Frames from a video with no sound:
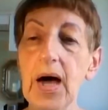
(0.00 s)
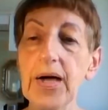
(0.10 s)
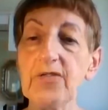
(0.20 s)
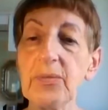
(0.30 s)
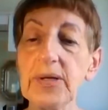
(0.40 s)
I
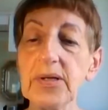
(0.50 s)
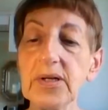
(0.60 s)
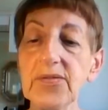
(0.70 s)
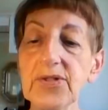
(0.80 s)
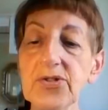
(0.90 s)
have met
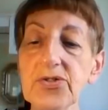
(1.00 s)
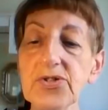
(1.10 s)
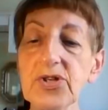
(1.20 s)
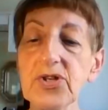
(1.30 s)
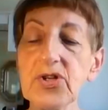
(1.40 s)

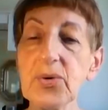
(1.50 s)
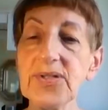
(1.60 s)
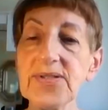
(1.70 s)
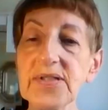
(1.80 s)
governors, U.S.